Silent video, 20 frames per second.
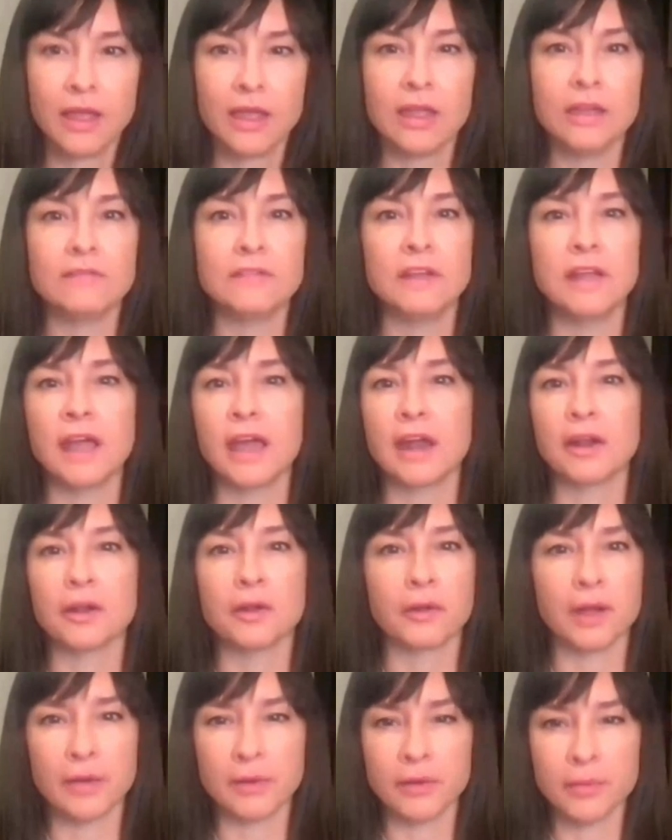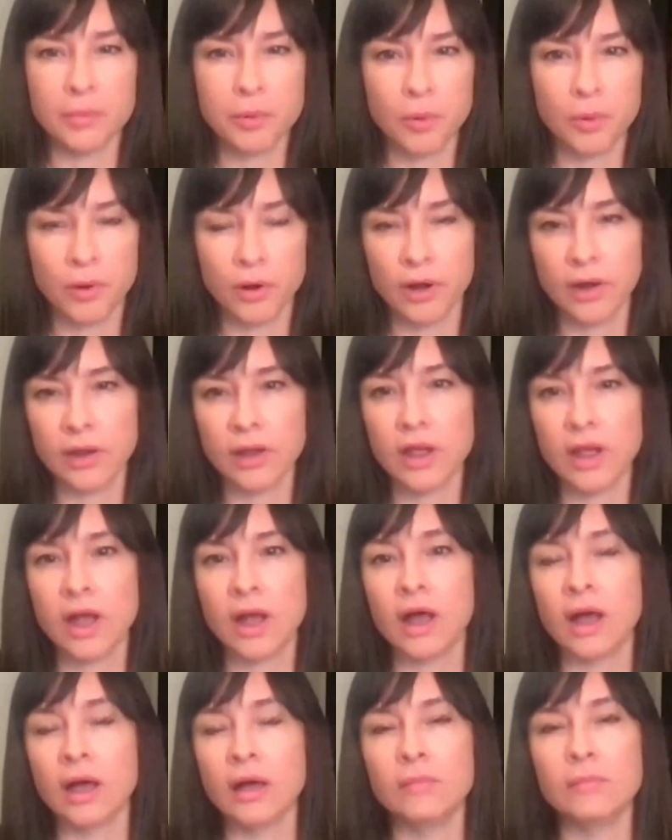NVIDIA had a great report.
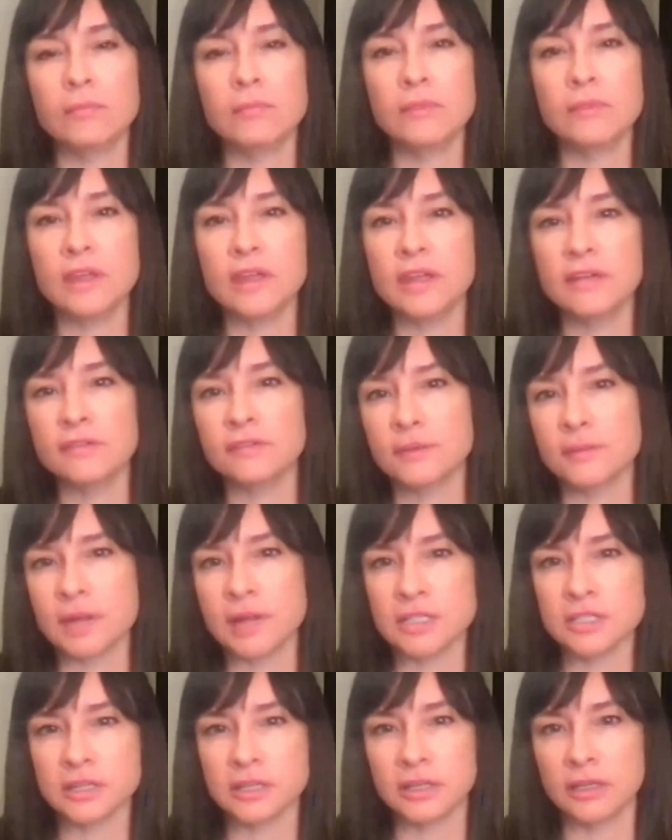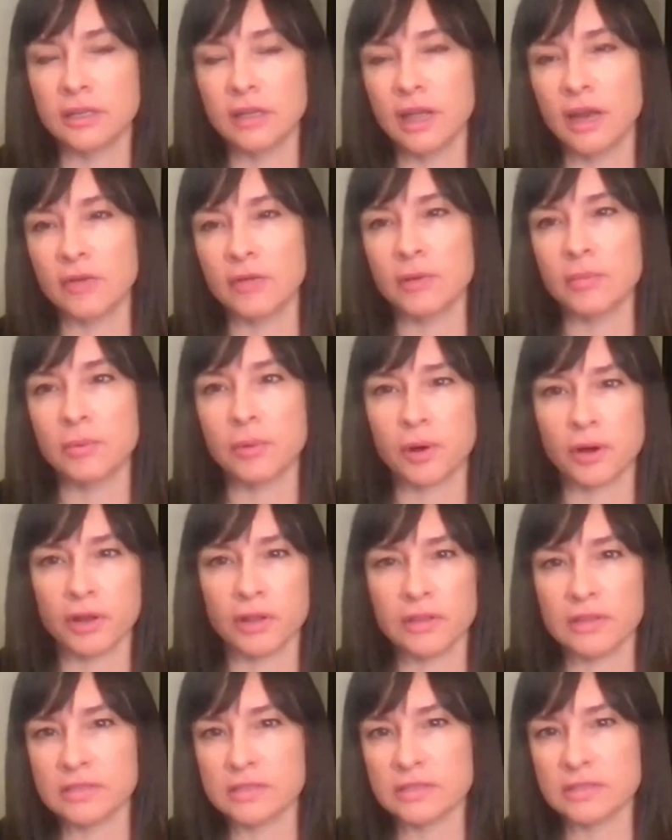Uh, the information had
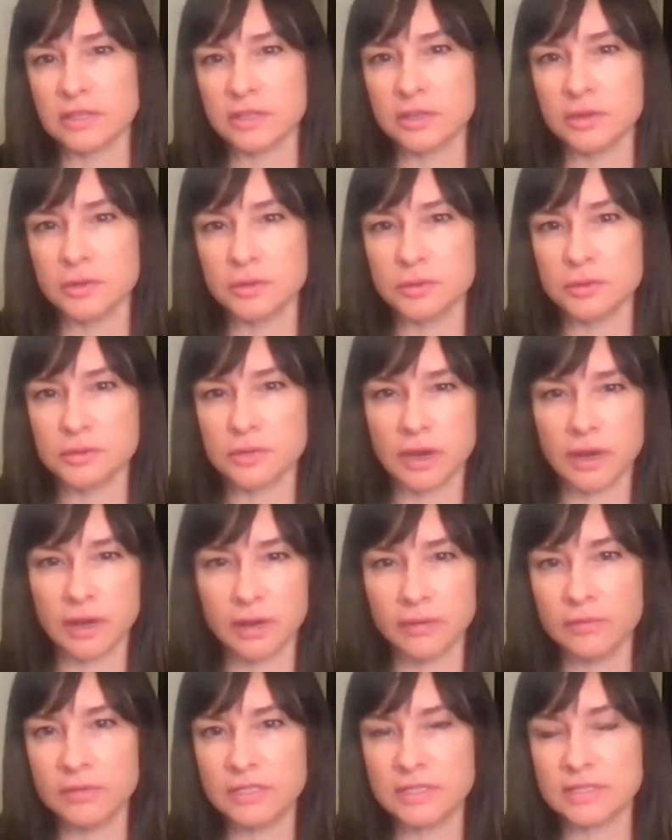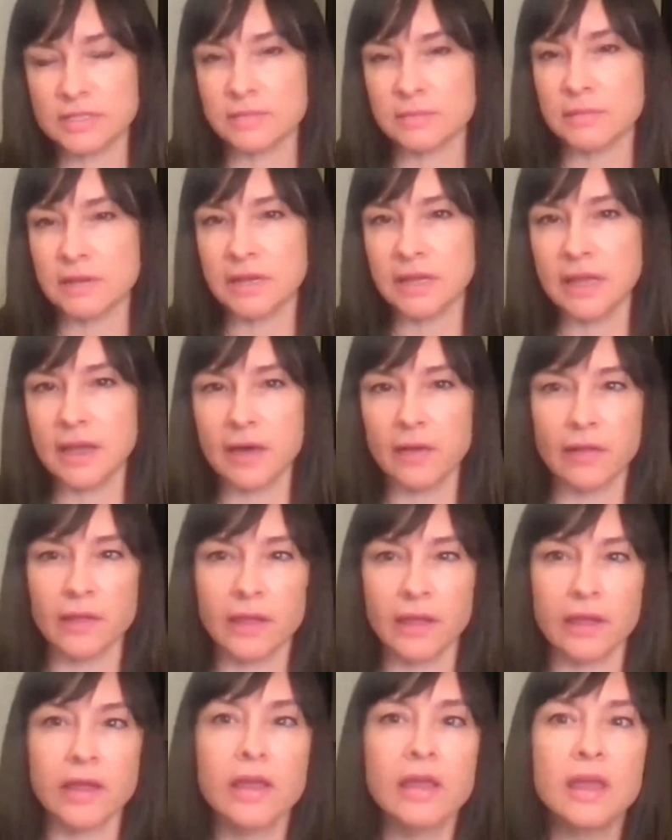reported this is a news, uh, this is a media
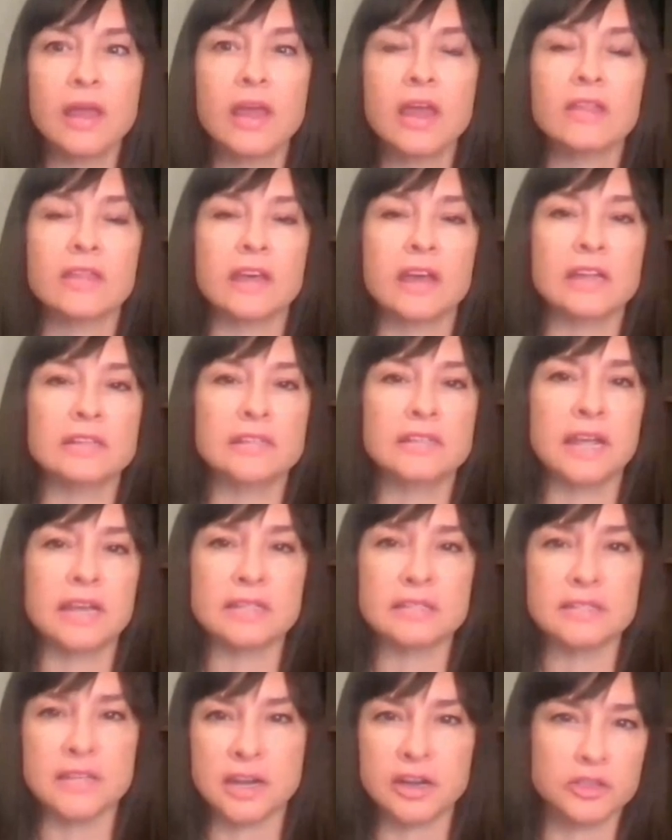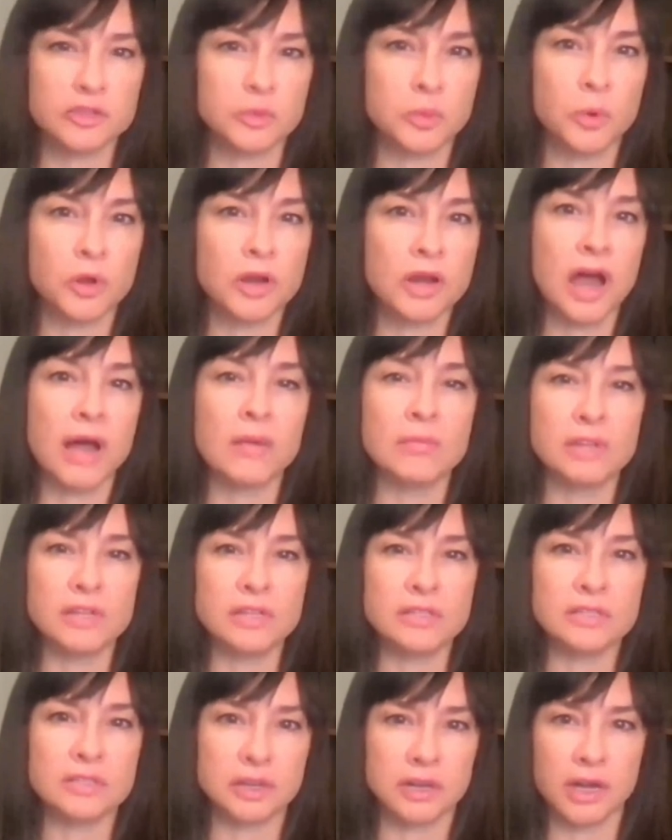outlet, that data centers would not be
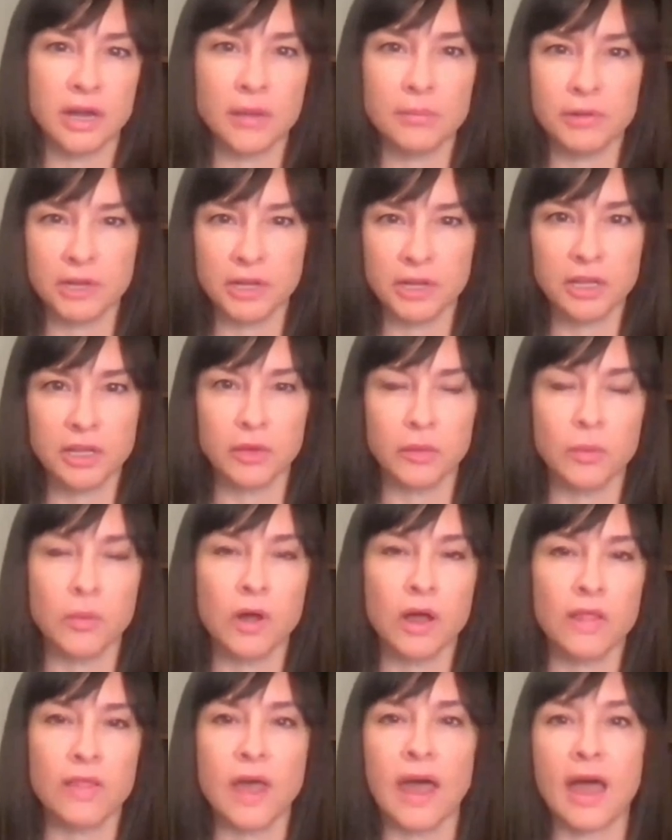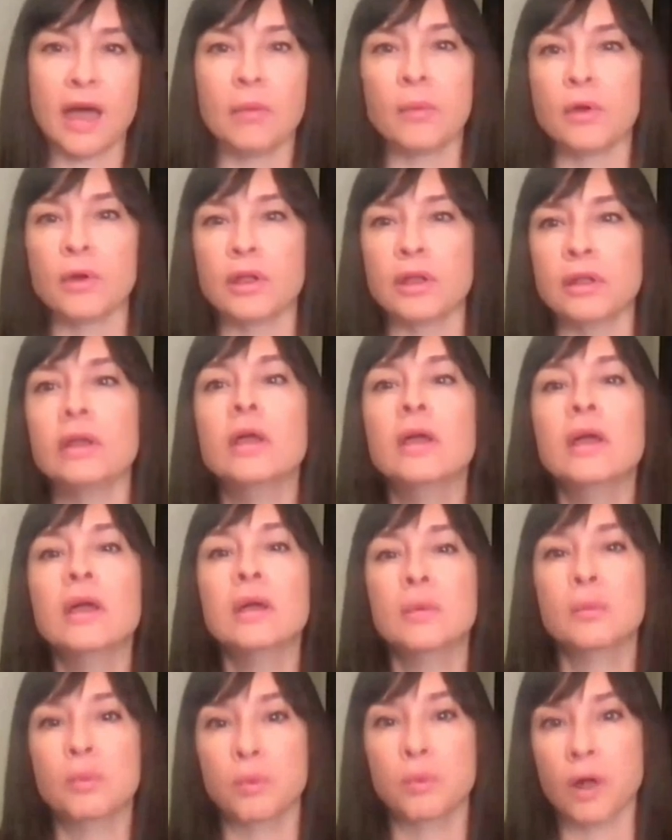stood up in Q1. That would
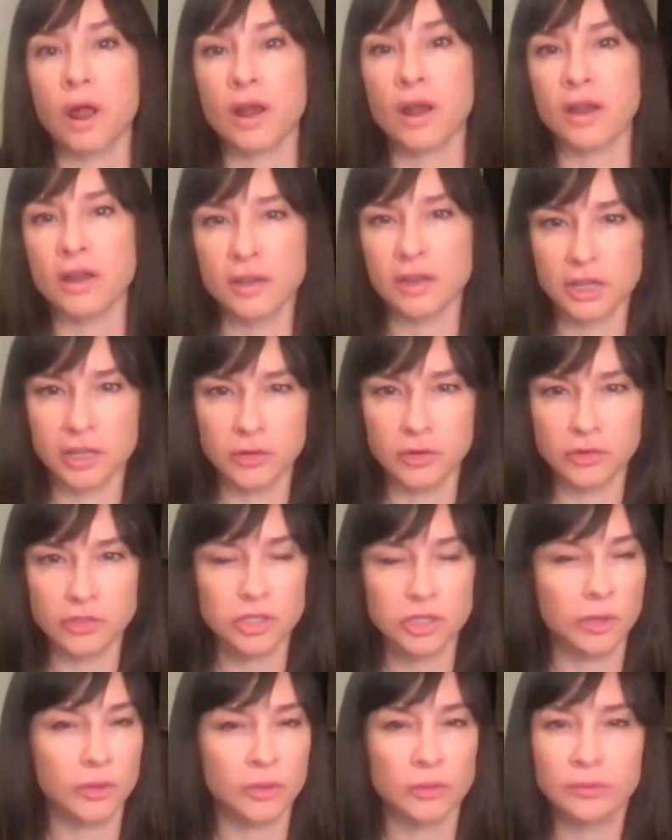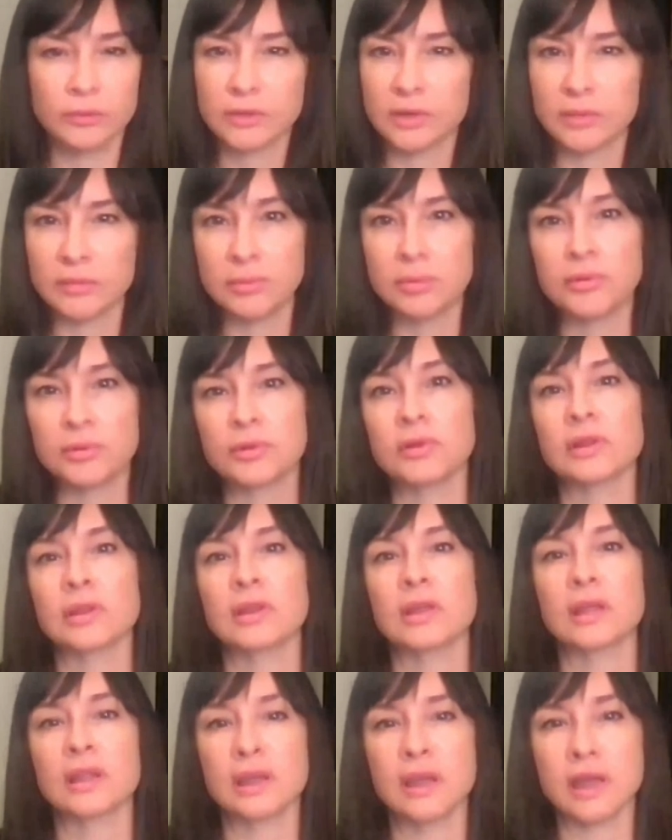run into Q2,
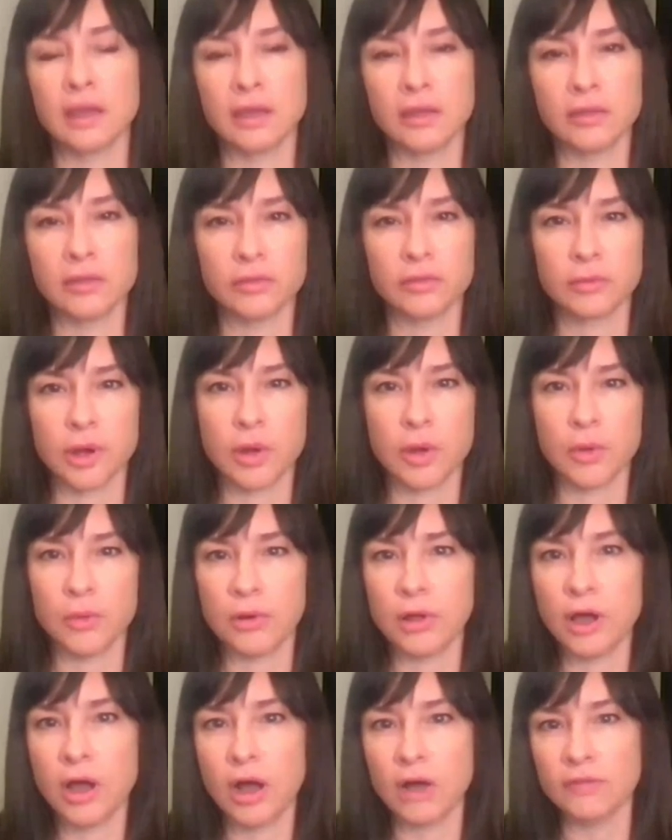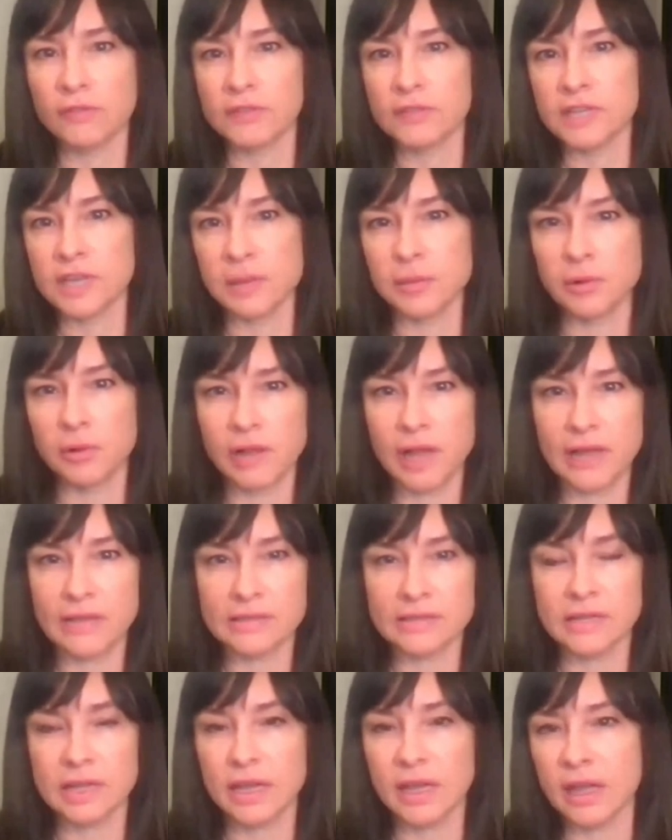completely thrown off the table
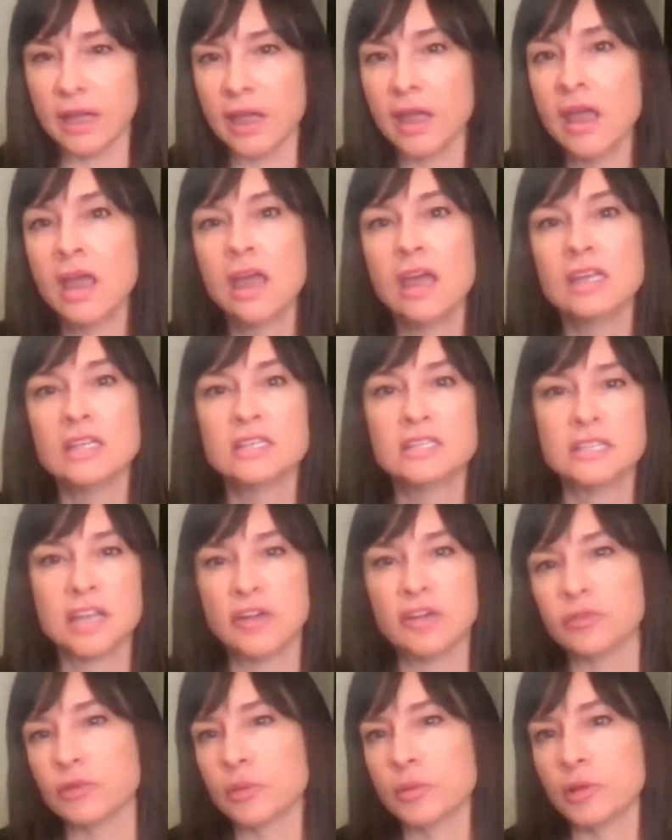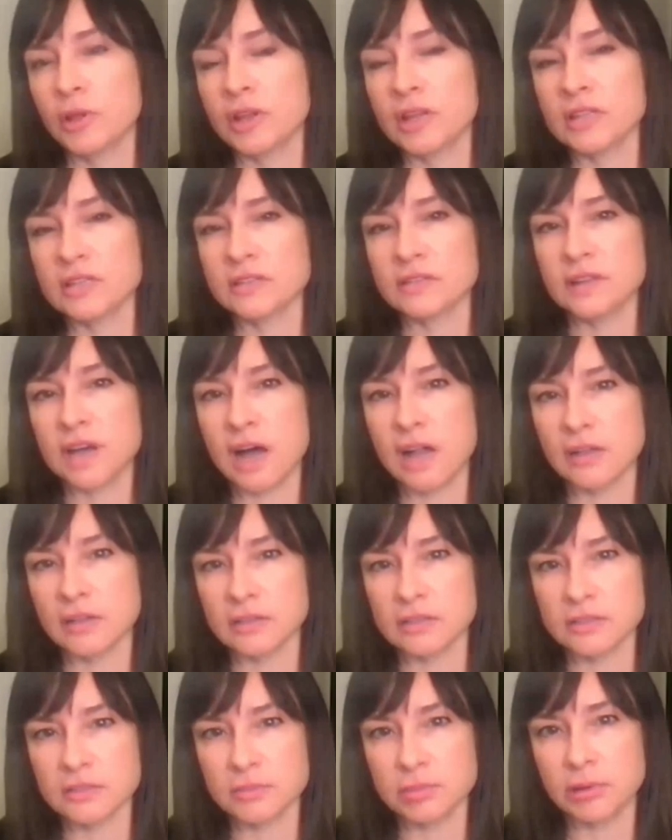last night. Several billions of
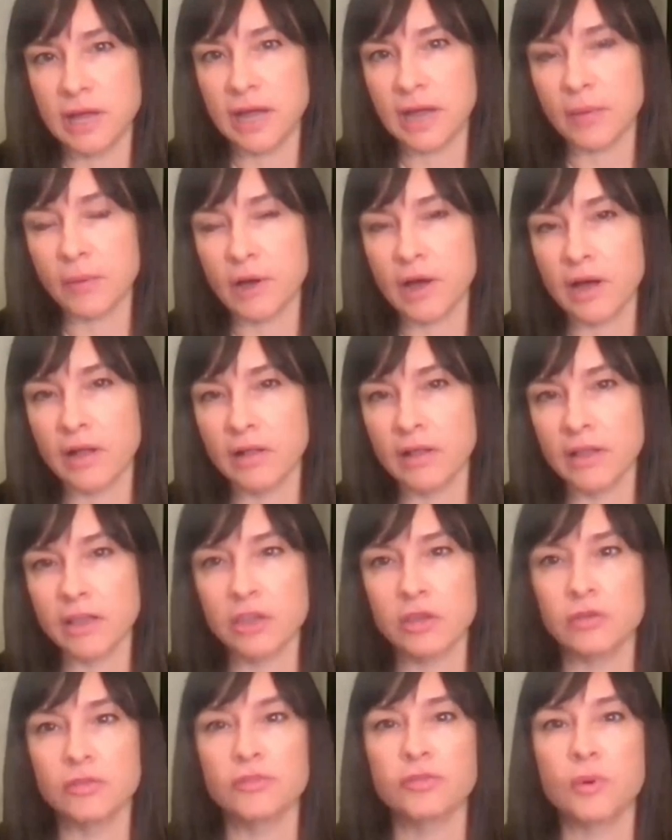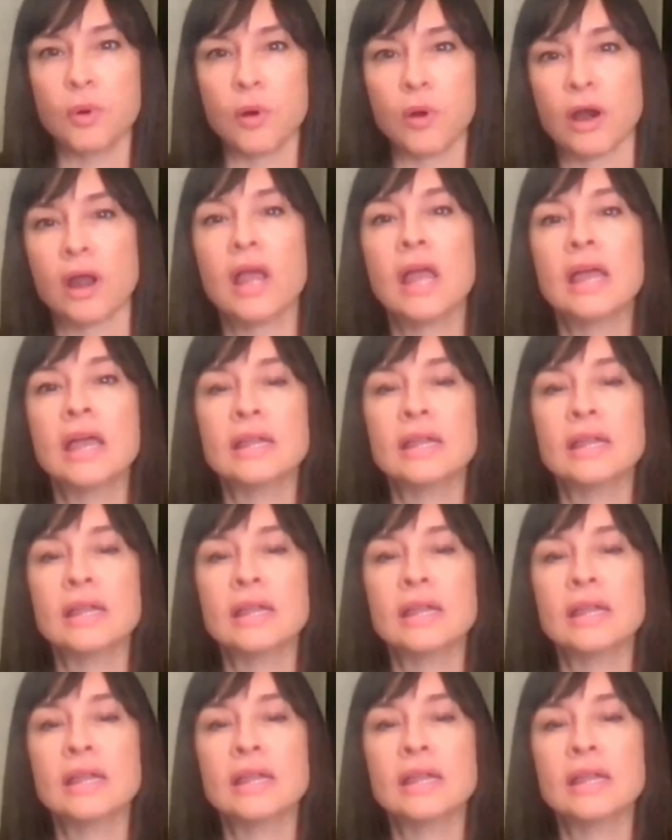dollars of Blackwell in Q4.